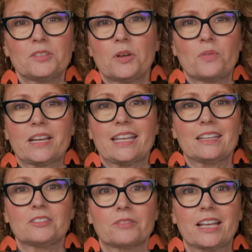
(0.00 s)
don't wanna
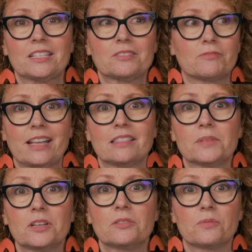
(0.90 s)
get dressed right in the
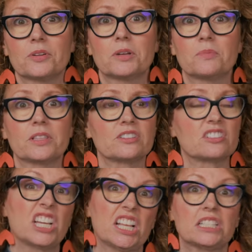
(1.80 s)
middle of the room when there's
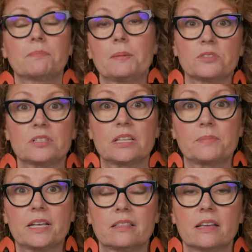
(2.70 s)
tons of people
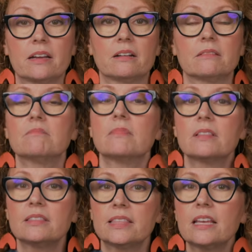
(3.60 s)
sleeping in there.
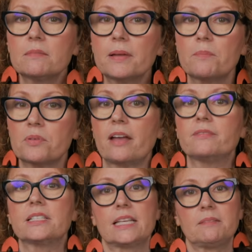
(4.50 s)
Think about
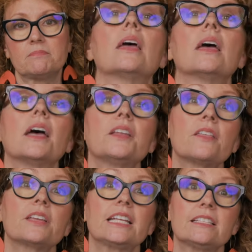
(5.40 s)
privacy.
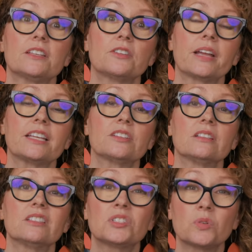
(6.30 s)
Another
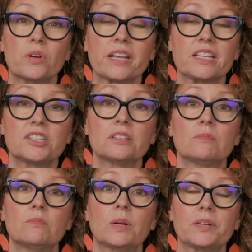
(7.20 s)
consideration, storage.
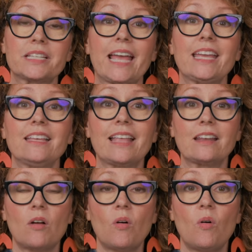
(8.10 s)
We were taking
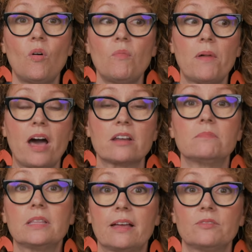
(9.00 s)
that whole
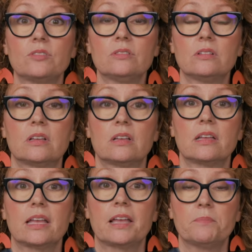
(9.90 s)
bottom level
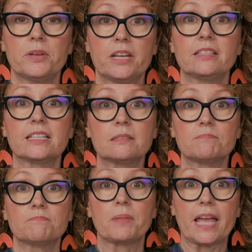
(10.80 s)
and putting this
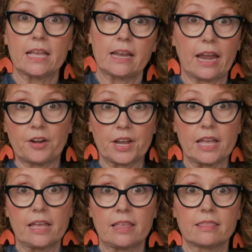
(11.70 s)
bed
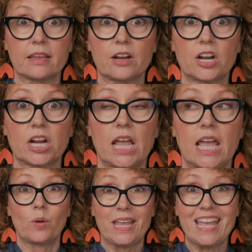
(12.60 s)
area in there.
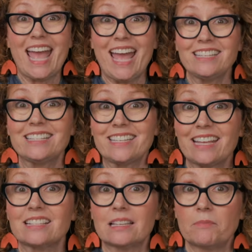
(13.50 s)
We had to
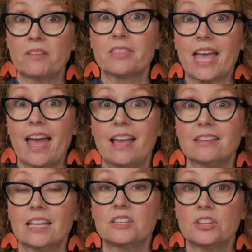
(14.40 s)
take some of
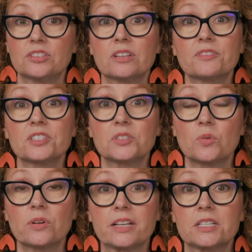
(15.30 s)
that and use it for
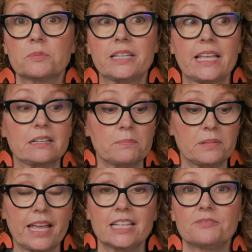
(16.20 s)
storage. We needed a
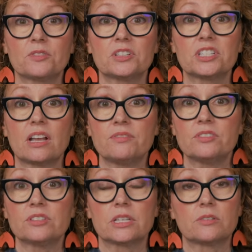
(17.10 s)
place for
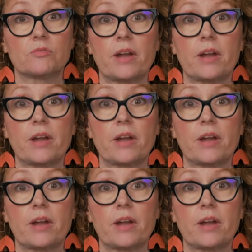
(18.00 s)
shovels and